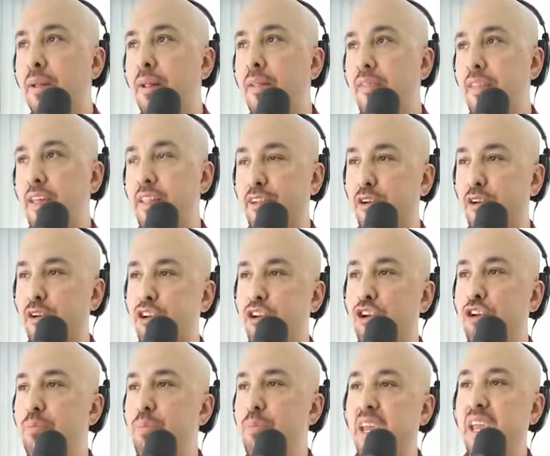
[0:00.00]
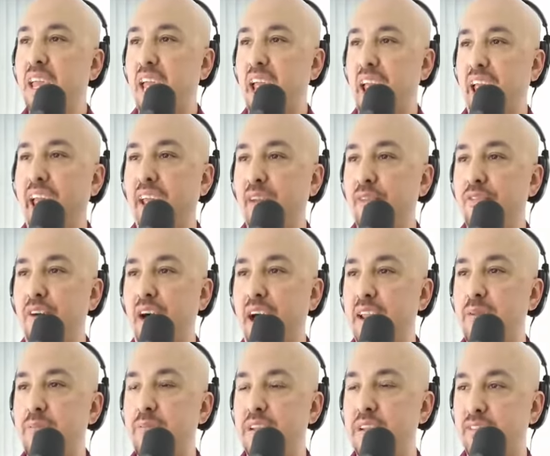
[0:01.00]
that there could be a
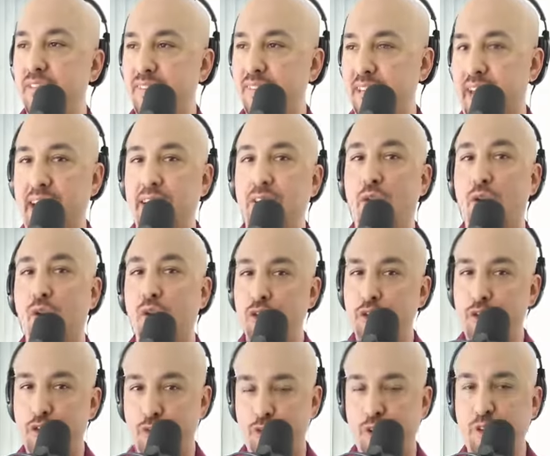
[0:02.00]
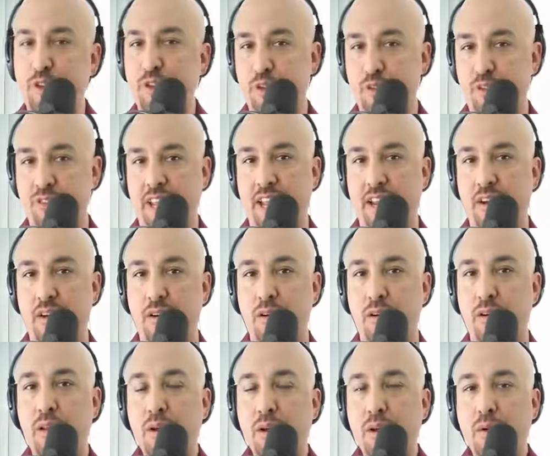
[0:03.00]
vitamin standard or nutritional
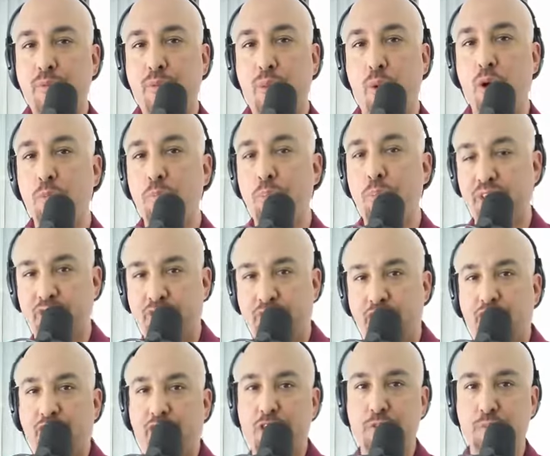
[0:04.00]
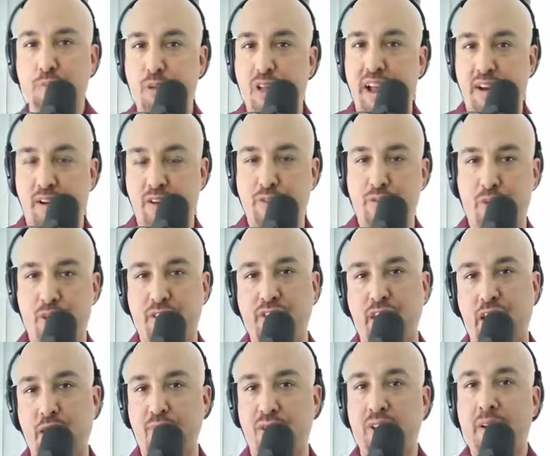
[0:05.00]
standard for position players. For
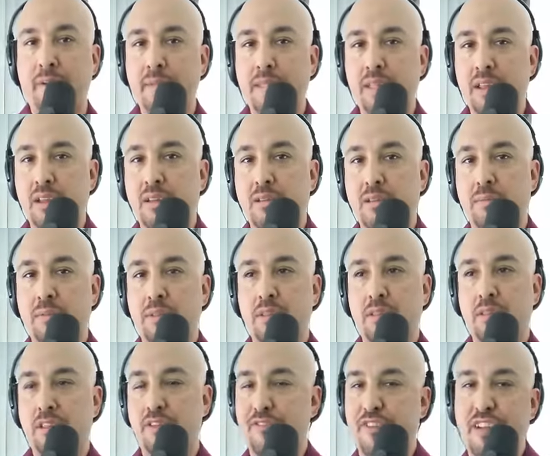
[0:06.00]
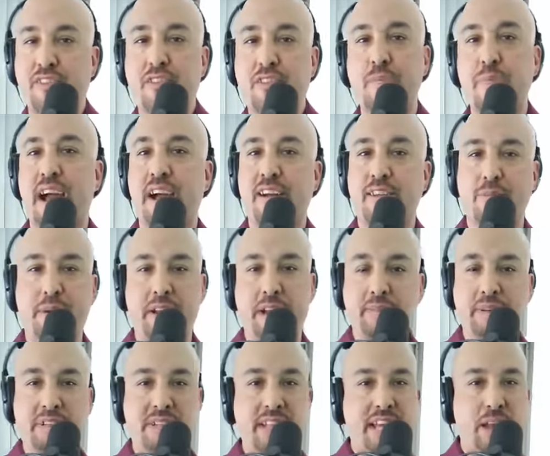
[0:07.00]
example, defensive backs may
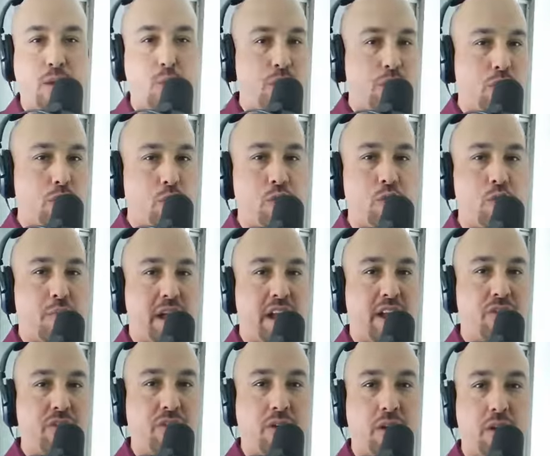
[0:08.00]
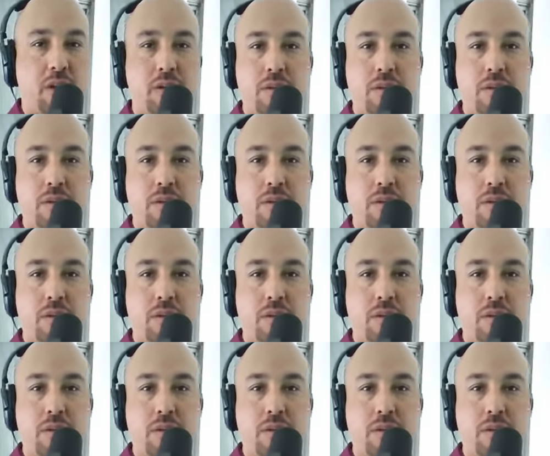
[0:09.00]
not be taking what quarterbacks are.